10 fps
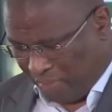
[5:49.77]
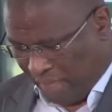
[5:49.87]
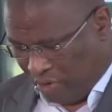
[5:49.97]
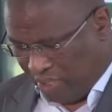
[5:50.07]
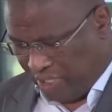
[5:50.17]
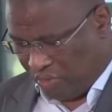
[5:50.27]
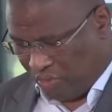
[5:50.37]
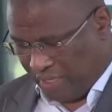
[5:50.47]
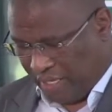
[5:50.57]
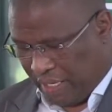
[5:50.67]
According
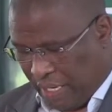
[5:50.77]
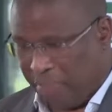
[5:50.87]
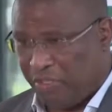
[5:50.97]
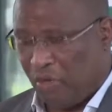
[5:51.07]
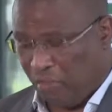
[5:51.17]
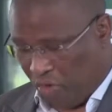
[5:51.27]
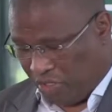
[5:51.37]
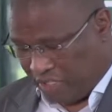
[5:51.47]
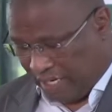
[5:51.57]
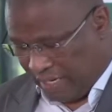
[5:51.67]
to the
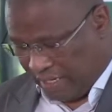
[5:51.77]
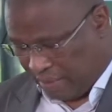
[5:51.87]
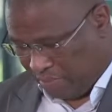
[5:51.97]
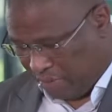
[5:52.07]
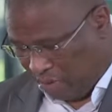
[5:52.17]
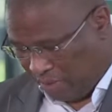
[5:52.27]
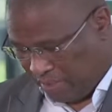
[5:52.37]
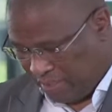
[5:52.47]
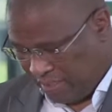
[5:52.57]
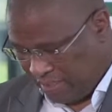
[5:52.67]
epidemiological
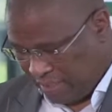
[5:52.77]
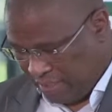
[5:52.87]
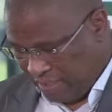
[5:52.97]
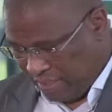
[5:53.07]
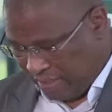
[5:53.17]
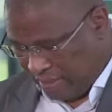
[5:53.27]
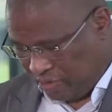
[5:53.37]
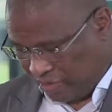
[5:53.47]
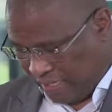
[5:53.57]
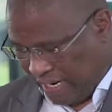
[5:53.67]
report, the
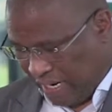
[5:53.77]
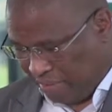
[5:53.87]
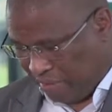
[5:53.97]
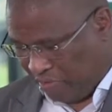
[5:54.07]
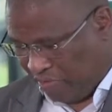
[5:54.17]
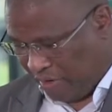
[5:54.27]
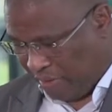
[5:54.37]
total number of